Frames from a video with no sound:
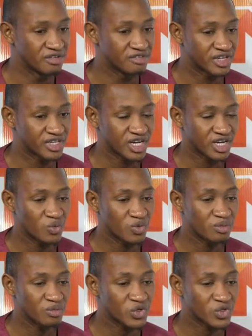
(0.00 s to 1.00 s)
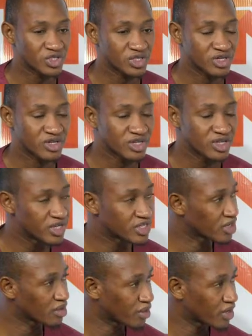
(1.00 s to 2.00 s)
that we must
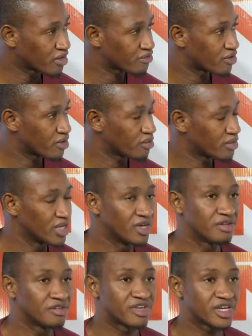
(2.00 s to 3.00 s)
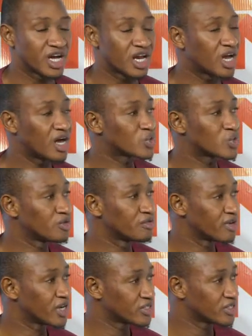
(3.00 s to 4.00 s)
create a platform that allows
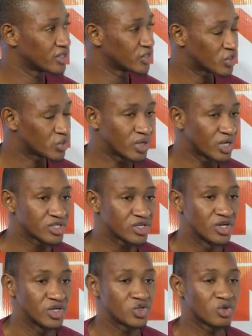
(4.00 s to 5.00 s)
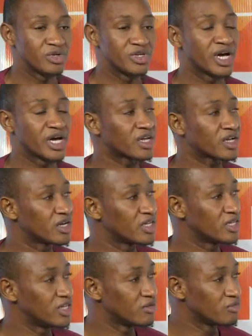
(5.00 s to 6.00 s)
university students to be
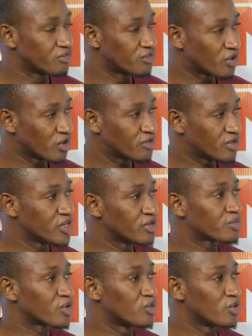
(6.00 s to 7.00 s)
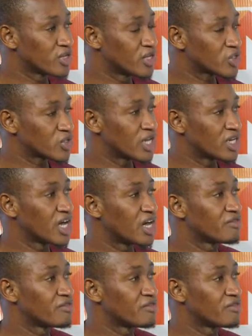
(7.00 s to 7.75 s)
directly involved in the promulgation and the